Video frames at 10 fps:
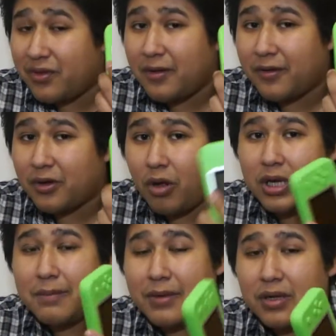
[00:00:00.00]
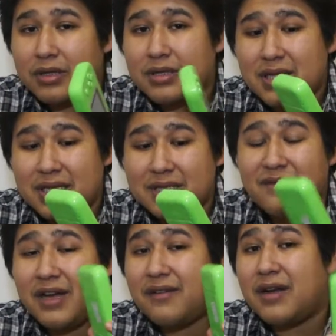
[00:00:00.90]
The quality build is
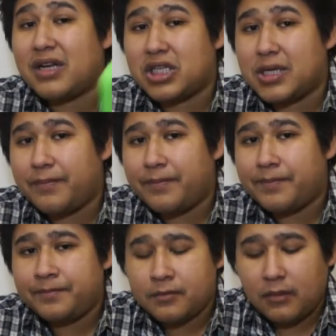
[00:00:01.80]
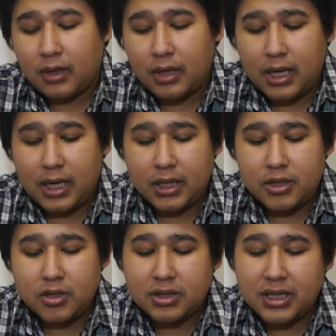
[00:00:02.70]
very, very cheap.
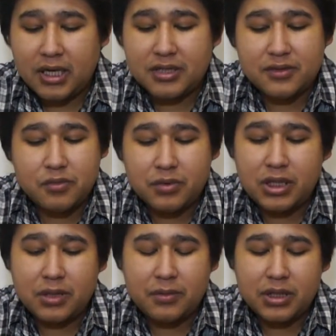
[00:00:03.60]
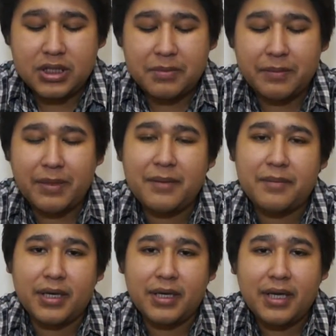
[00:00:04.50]
You can tell it's really, really cheaply made.
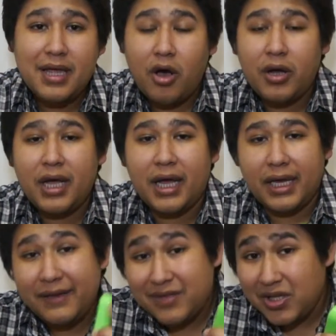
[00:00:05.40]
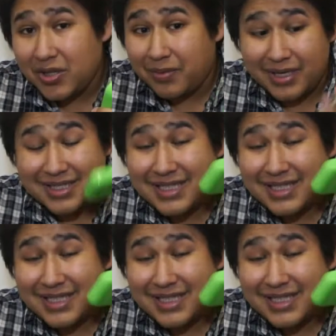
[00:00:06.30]
But oh yeah, I didn't even tell you the price.